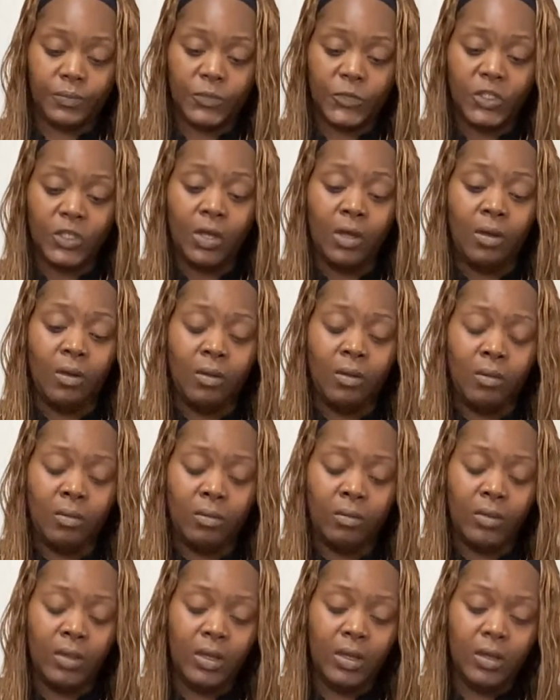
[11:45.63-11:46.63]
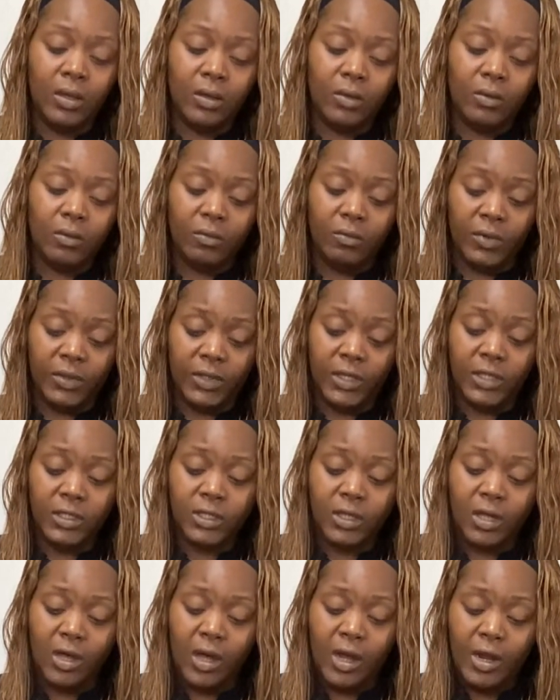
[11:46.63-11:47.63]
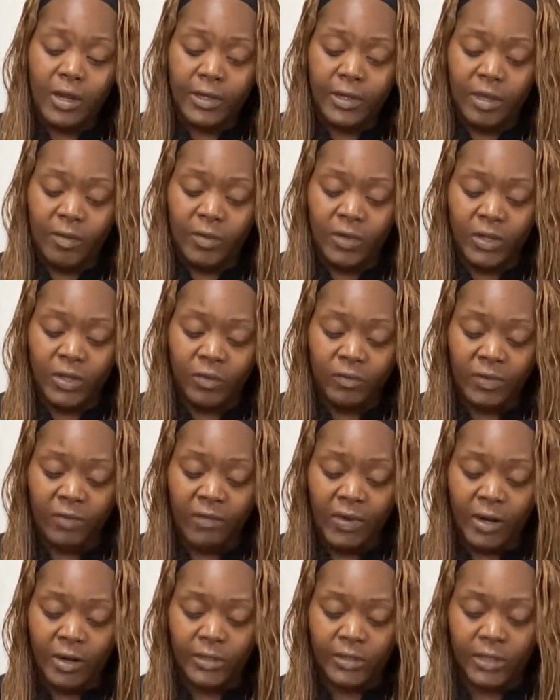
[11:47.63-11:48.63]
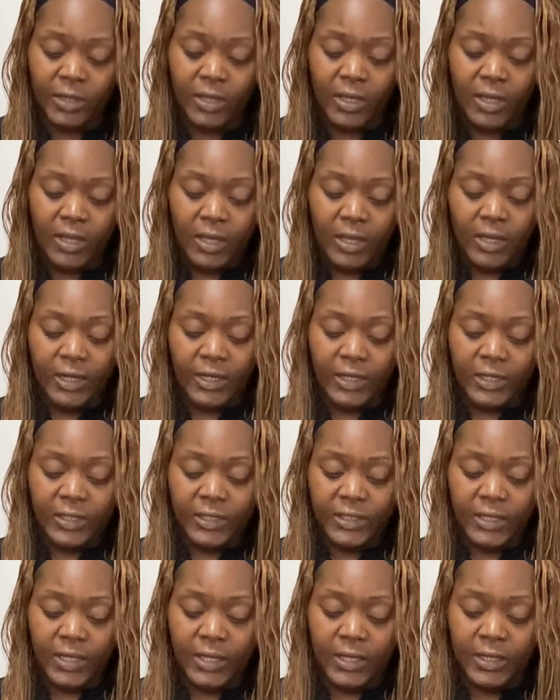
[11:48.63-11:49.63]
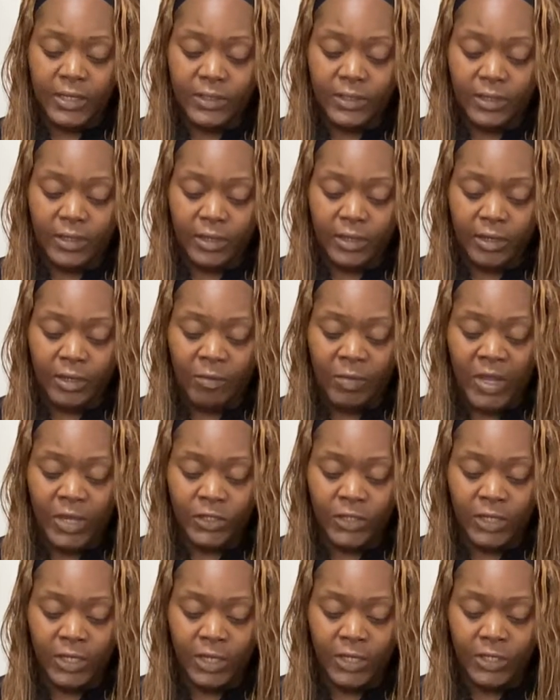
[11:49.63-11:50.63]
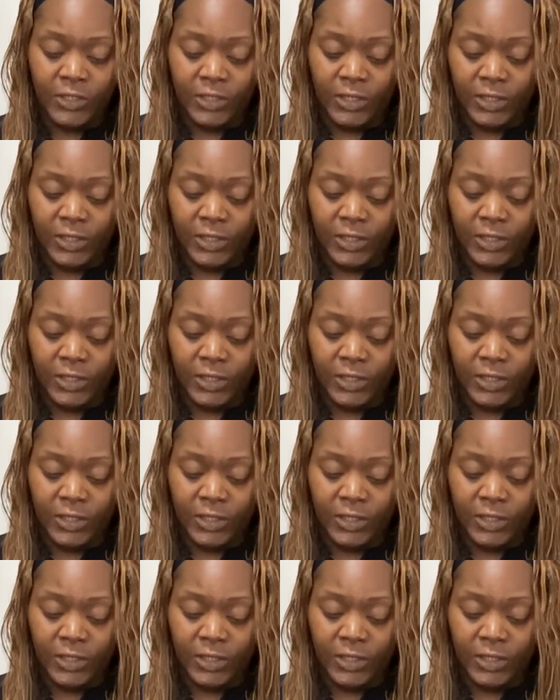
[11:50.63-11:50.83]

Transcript: So with this card coming in reverse, it says uh, imagination.